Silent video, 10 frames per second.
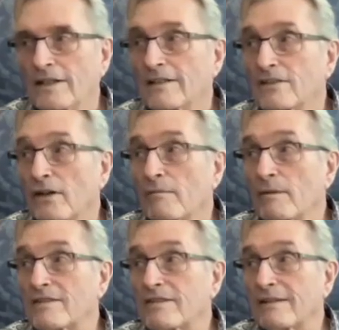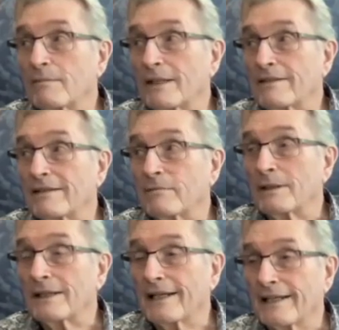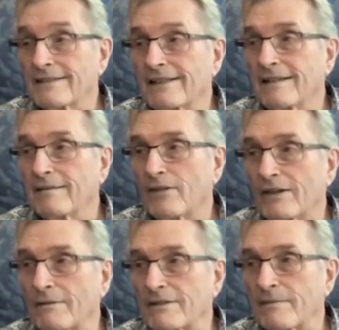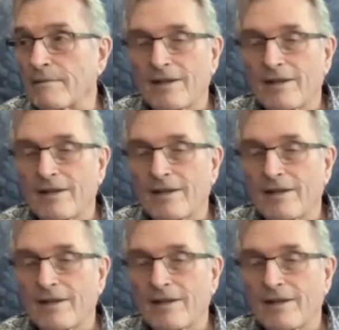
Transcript: so I've been seen by 10 million. I guess I am famous.